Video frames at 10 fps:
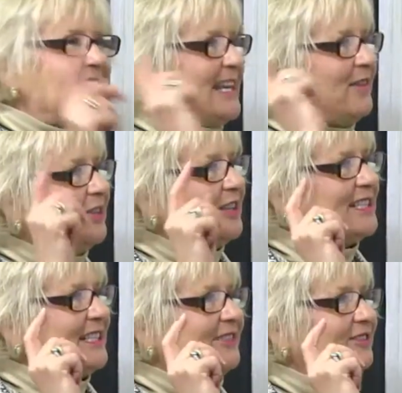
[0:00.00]
I never
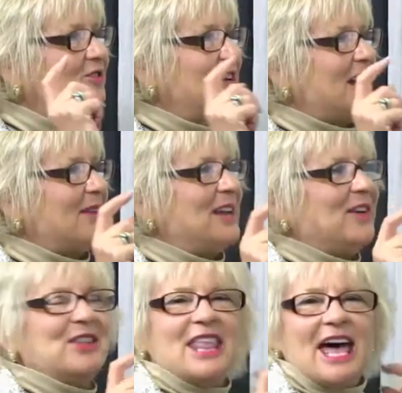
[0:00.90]
listen when I'm
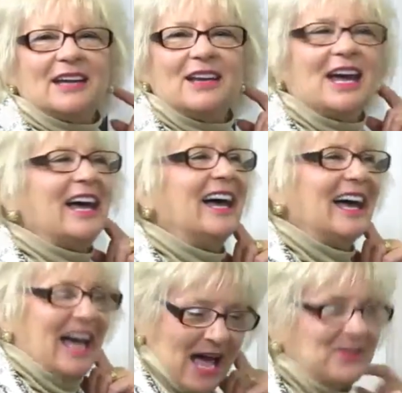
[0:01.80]
hearing that. I want you
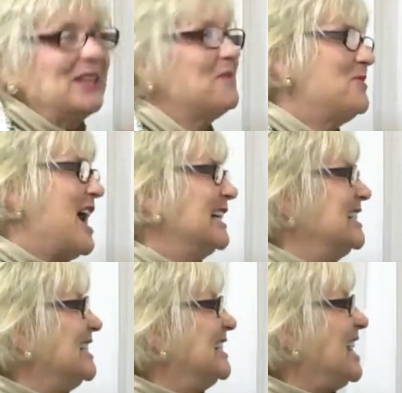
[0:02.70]
to practice I'm going to
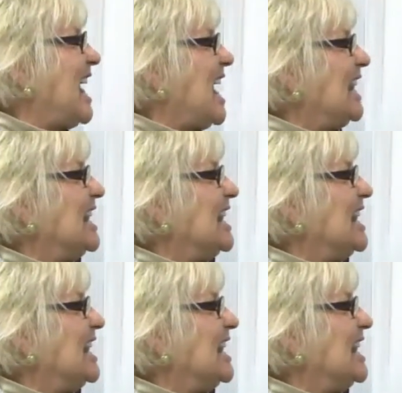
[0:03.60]
practice that. Right, so